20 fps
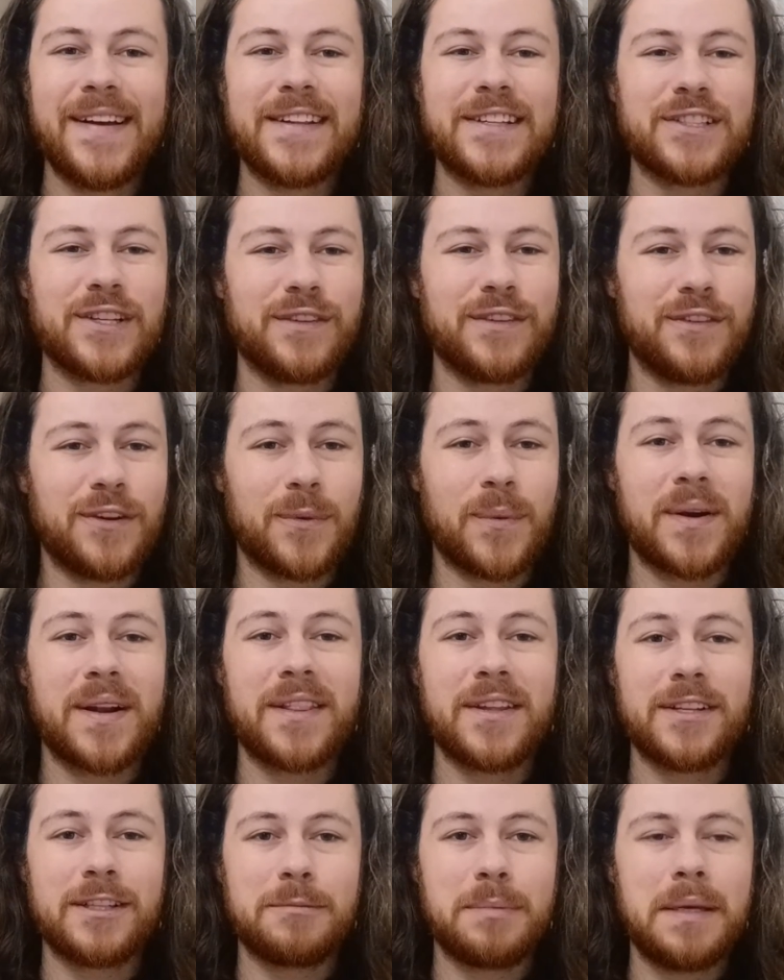So if you're one of
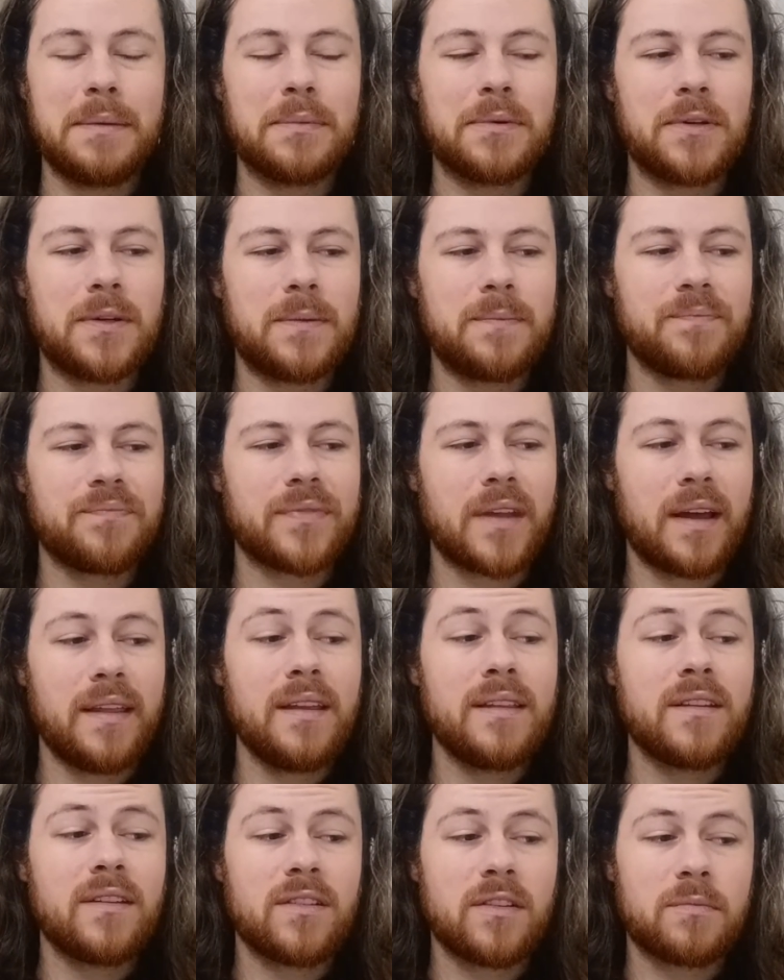those people, I
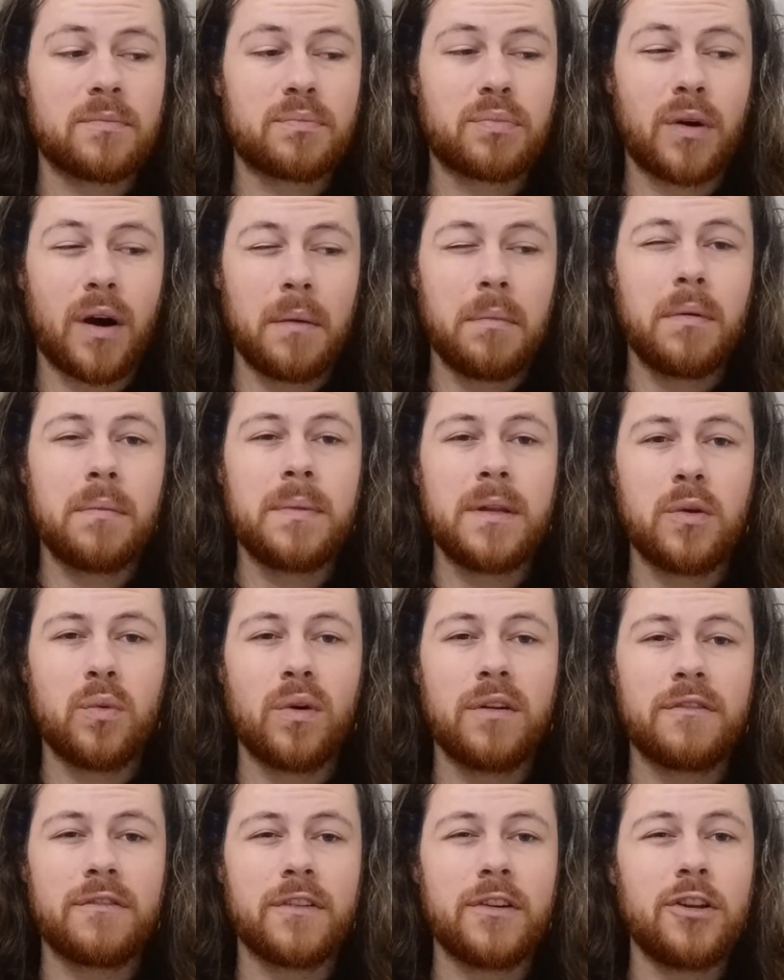think this is probably
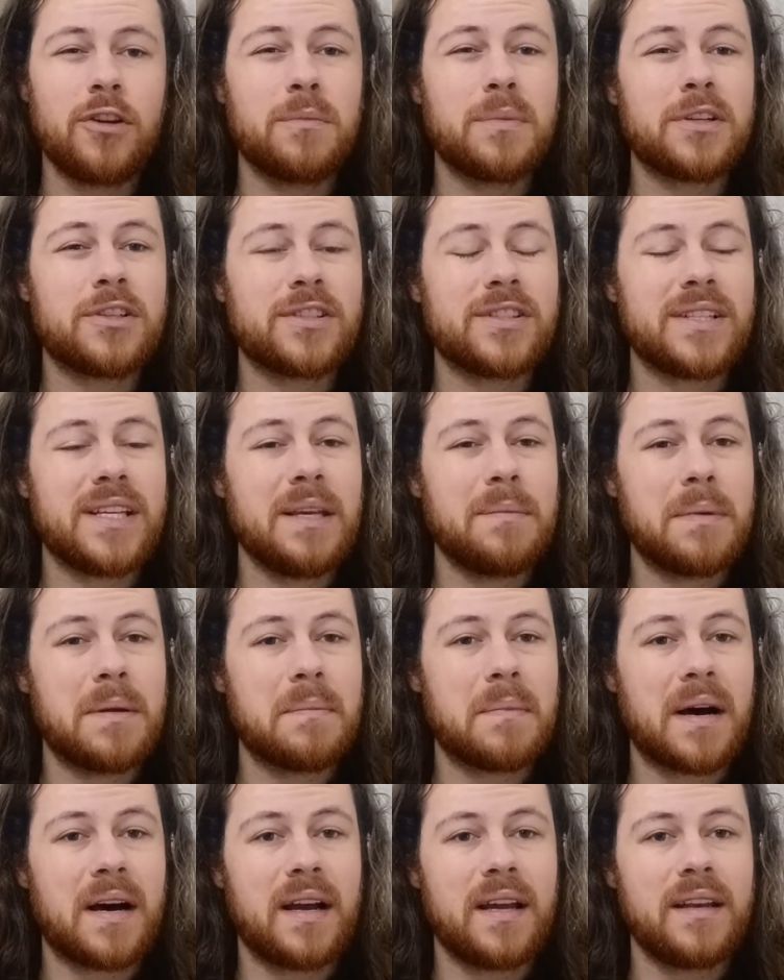one for you, but just keep in
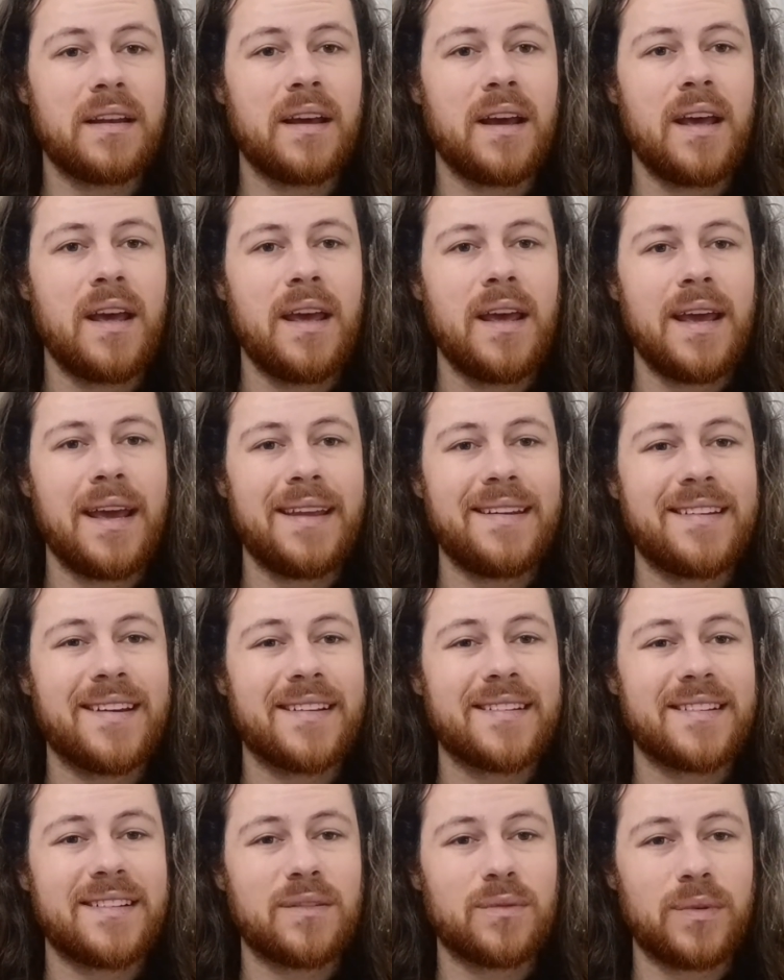mind it
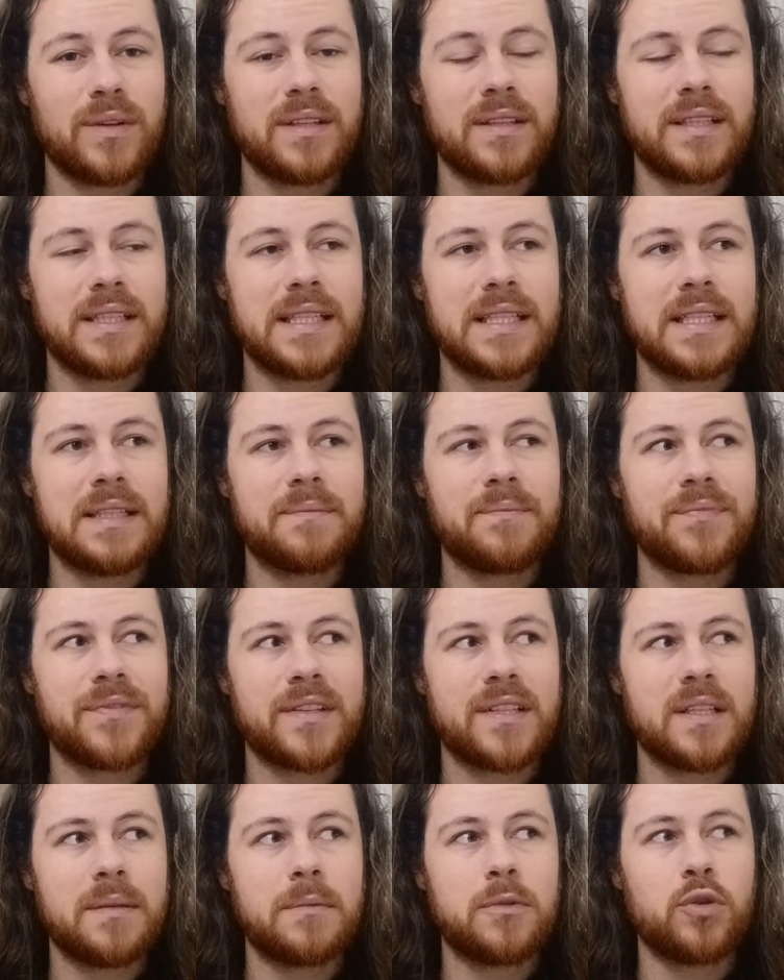doesn't really
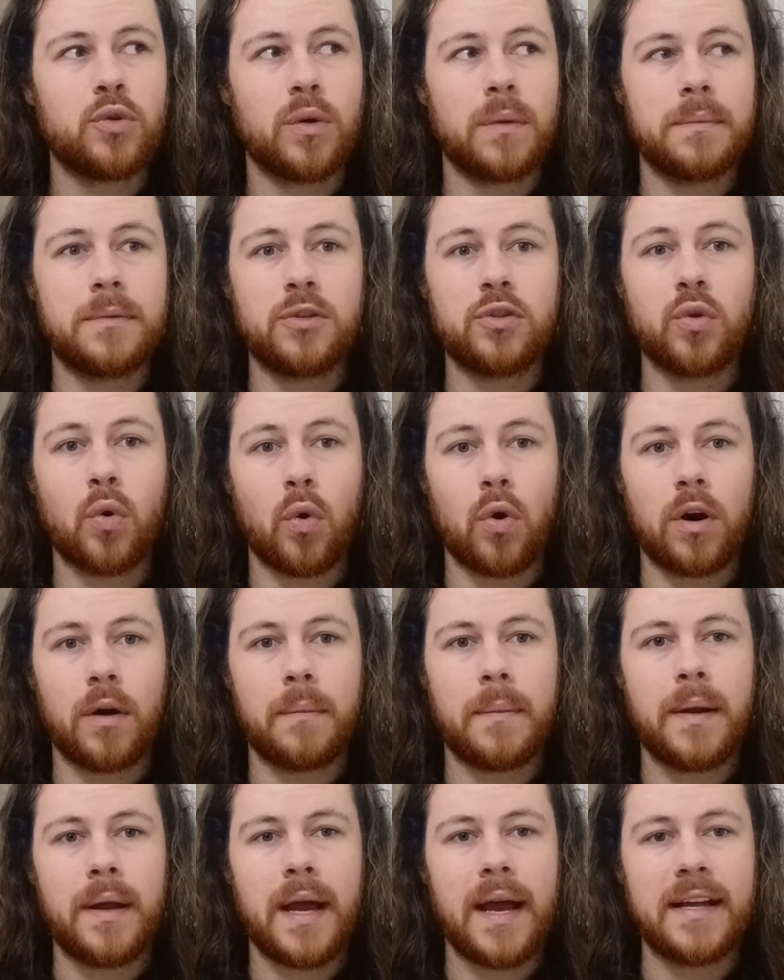seem to
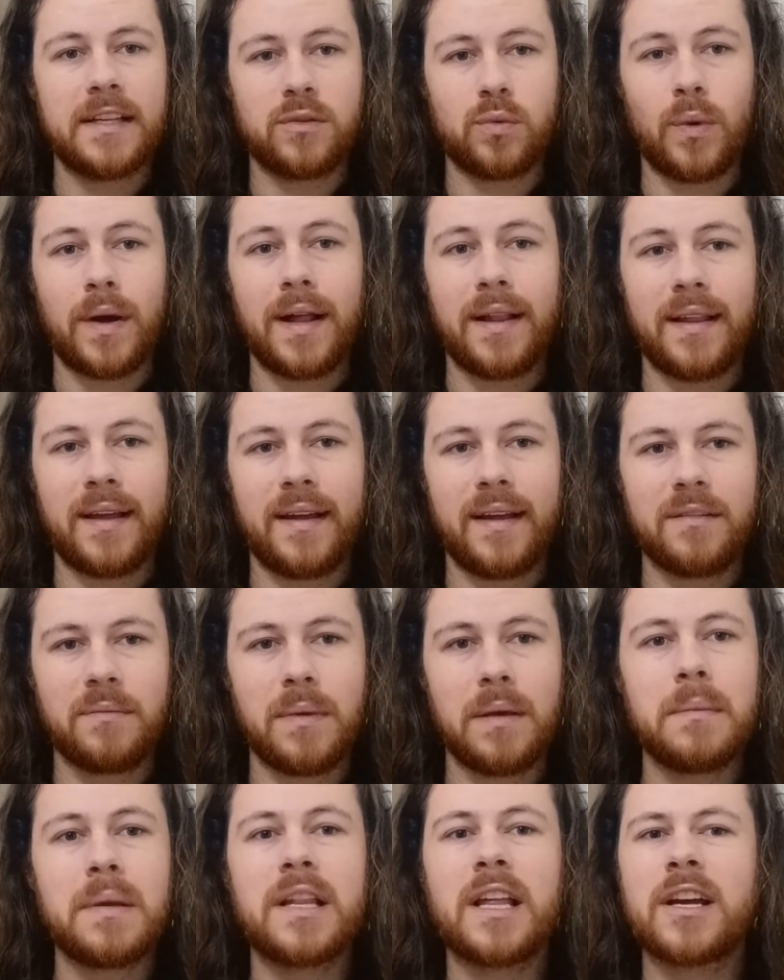absorb as well as
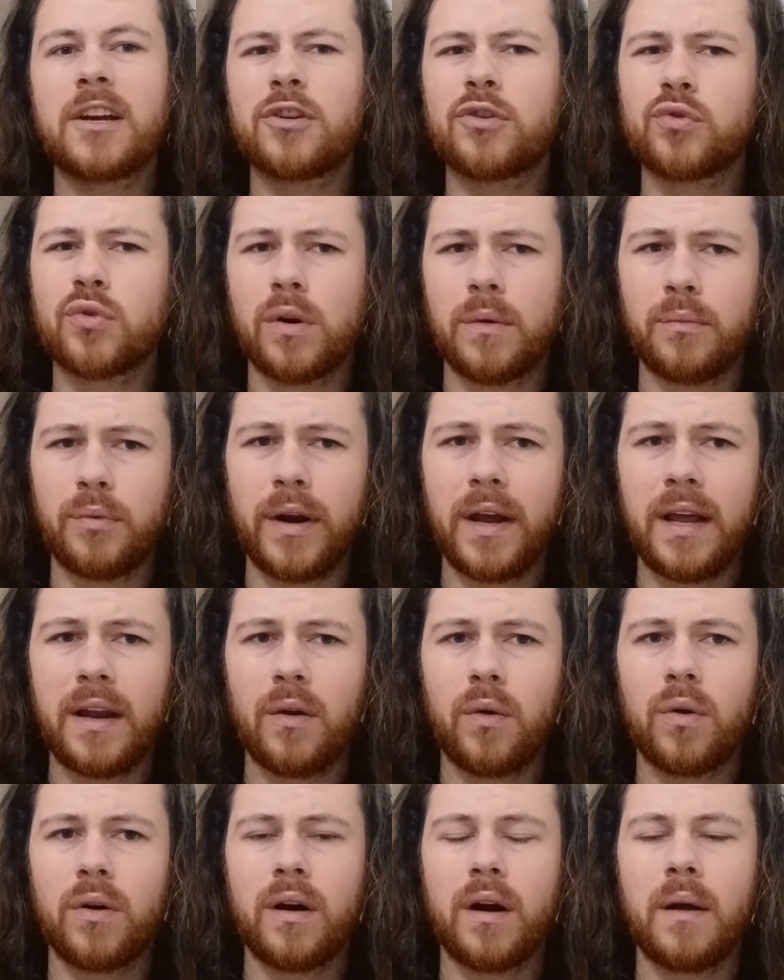maybe like a shortbread
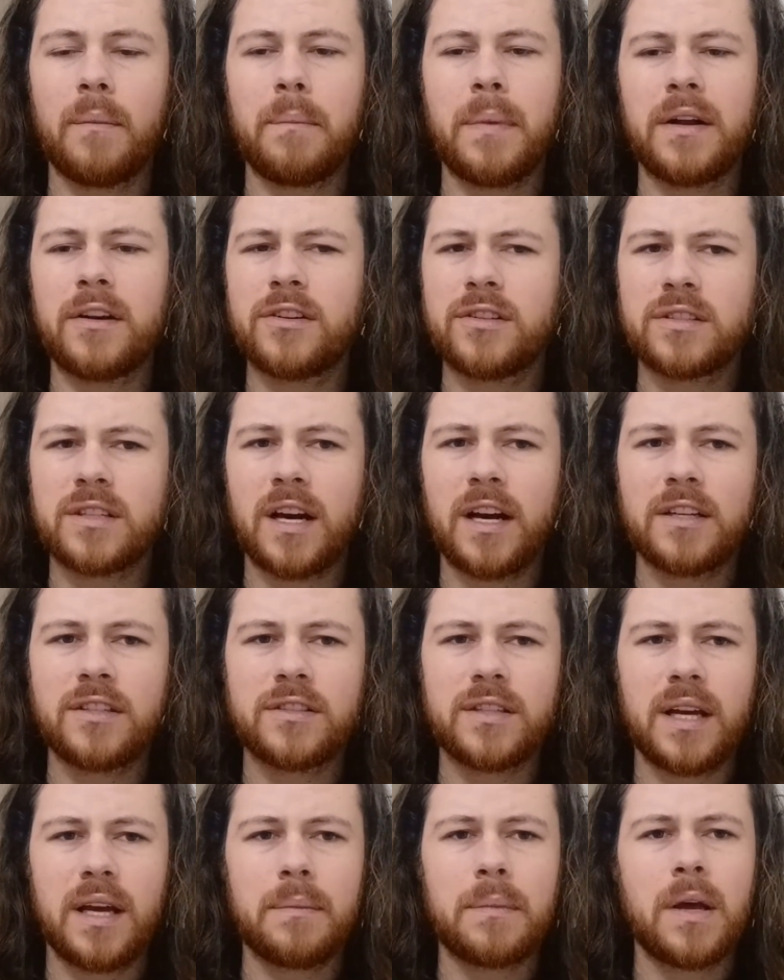or a butterscotch
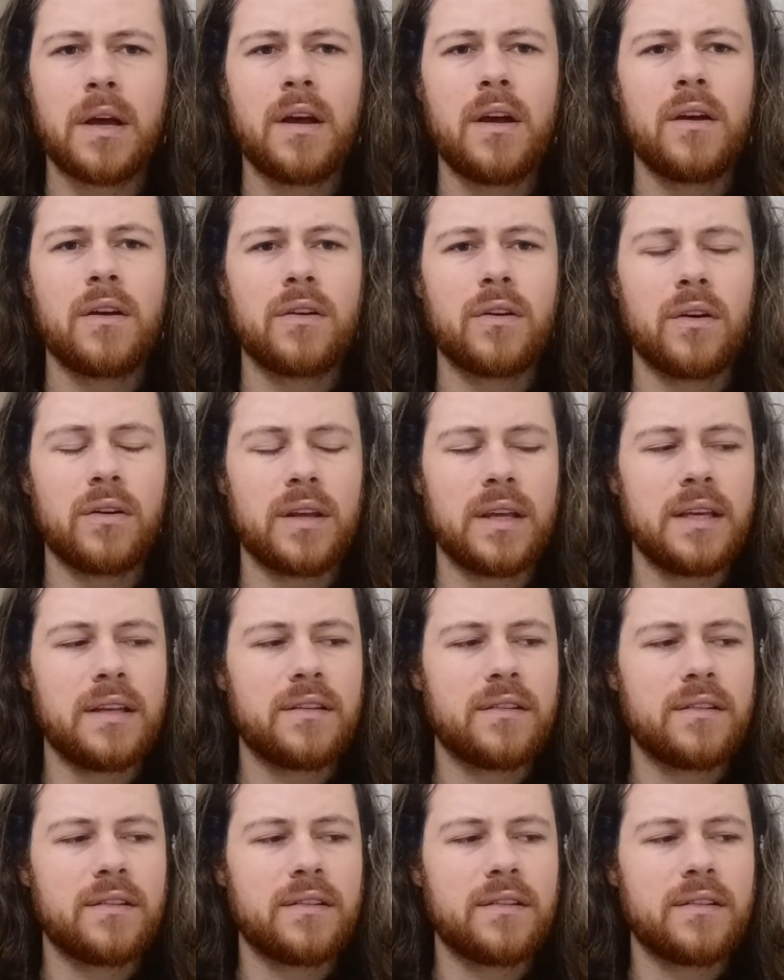type cookie.